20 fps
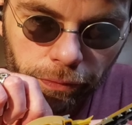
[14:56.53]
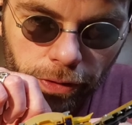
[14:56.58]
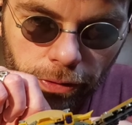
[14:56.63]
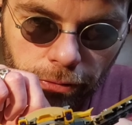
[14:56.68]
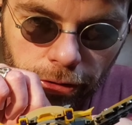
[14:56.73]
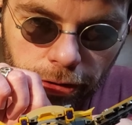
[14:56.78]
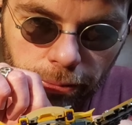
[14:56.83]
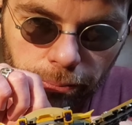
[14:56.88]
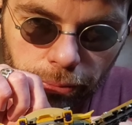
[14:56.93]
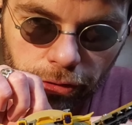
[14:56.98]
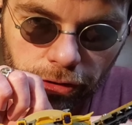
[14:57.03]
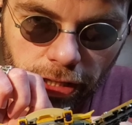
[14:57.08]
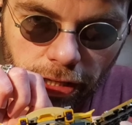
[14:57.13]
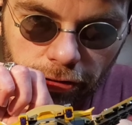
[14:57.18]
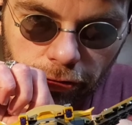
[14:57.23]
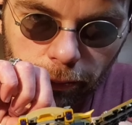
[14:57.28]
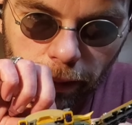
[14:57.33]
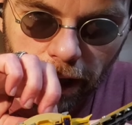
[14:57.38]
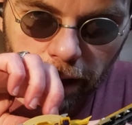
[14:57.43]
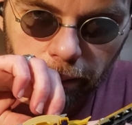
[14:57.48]
we can put that
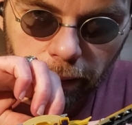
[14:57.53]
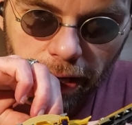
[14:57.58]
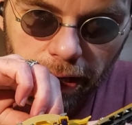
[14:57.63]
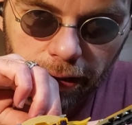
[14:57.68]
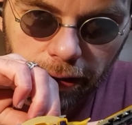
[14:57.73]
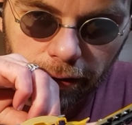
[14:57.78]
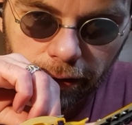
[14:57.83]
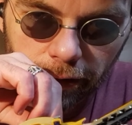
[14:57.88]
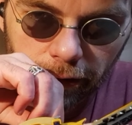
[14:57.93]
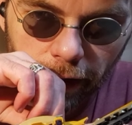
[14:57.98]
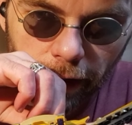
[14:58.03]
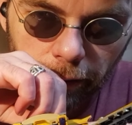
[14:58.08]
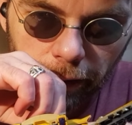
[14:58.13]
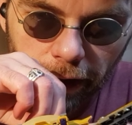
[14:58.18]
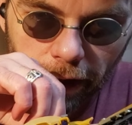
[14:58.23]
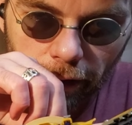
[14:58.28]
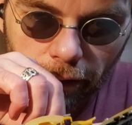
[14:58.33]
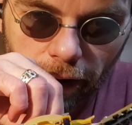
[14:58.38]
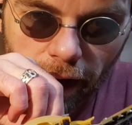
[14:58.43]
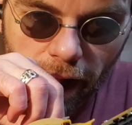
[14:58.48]
spike back in there. There
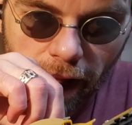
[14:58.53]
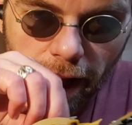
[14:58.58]
we go.